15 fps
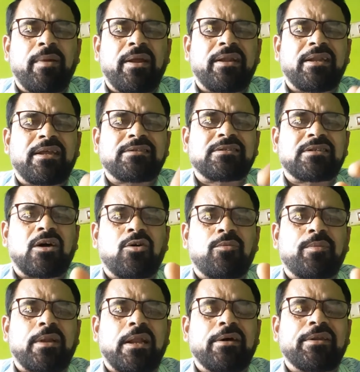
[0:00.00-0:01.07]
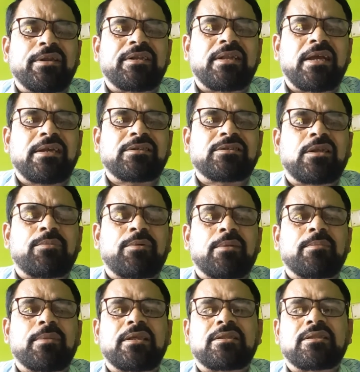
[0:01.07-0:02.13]
Government has now prioritized the
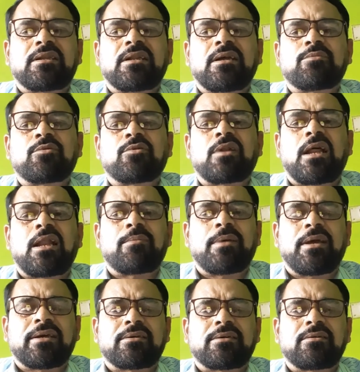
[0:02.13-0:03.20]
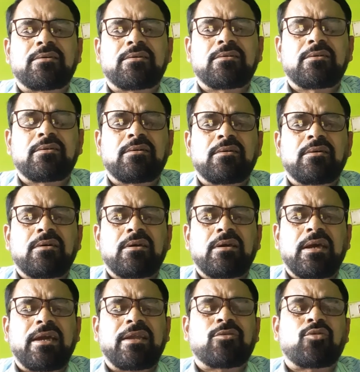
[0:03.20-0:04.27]
formation of rural bank
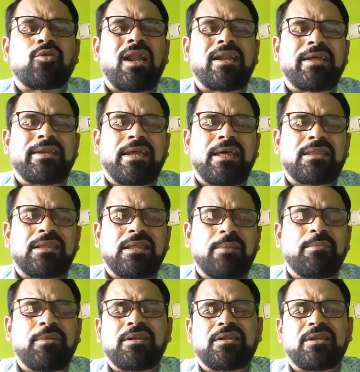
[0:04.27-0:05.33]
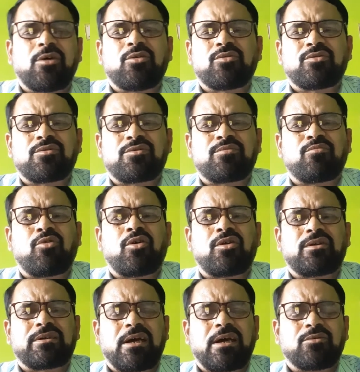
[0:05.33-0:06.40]
in rural areas, semi-town,
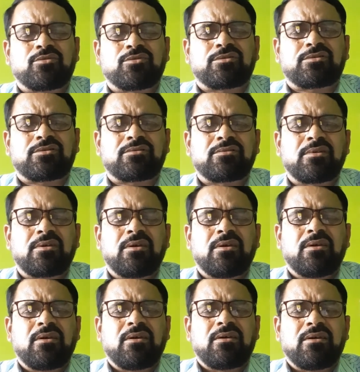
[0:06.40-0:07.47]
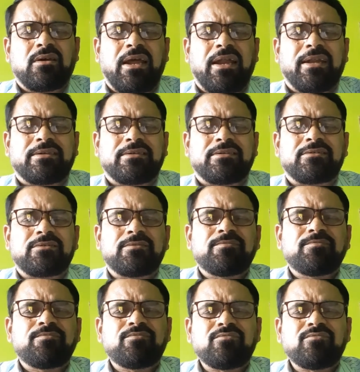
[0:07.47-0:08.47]
small towns, and